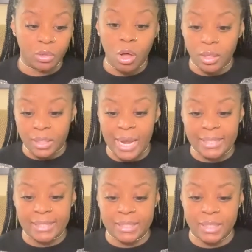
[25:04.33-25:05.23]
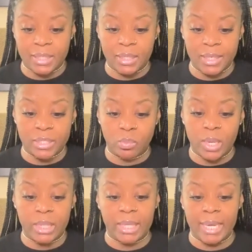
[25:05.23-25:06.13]
long lasting, as
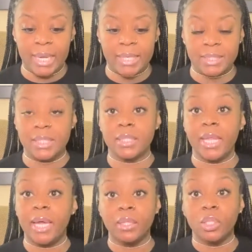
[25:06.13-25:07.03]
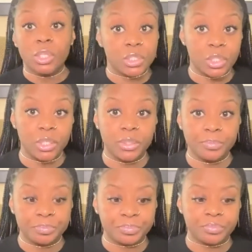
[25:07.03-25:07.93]
well as that looks good.
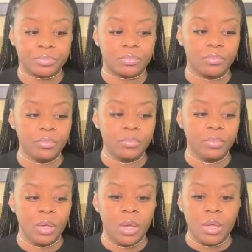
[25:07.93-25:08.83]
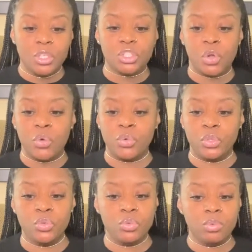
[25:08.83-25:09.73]
So
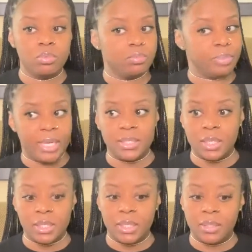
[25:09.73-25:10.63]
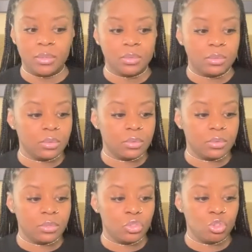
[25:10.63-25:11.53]
you basically,
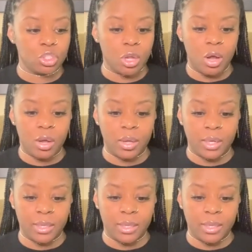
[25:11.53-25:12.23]
you saw